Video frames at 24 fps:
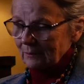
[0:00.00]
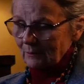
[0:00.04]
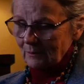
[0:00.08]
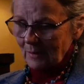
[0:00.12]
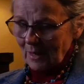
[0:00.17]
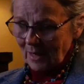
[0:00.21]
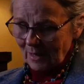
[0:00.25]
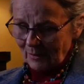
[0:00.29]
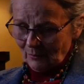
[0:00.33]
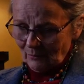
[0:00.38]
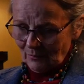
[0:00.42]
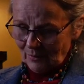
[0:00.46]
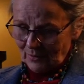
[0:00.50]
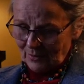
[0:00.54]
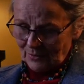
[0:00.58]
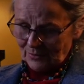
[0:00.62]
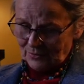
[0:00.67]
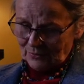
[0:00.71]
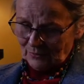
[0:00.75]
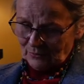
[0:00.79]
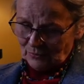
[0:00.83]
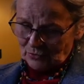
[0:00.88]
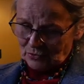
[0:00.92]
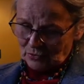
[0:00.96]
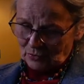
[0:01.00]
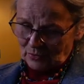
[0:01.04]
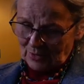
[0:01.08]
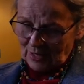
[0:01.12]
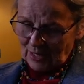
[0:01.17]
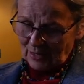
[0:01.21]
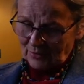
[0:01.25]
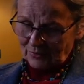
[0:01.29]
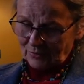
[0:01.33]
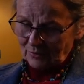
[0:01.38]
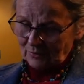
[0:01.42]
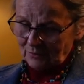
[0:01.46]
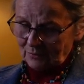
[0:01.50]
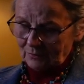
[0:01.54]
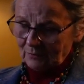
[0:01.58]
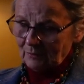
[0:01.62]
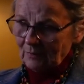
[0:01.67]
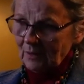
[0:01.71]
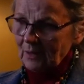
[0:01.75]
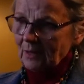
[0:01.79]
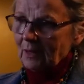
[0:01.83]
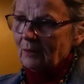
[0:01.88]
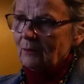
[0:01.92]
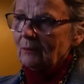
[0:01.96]
my word, don't you... I thought,
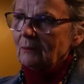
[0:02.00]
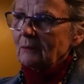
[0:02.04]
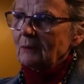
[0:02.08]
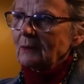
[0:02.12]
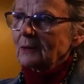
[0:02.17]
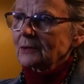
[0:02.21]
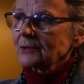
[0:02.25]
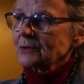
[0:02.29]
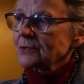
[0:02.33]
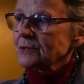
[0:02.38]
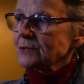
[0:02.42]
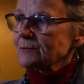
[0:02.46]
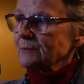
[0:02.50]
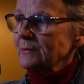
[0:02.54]
well, Walter's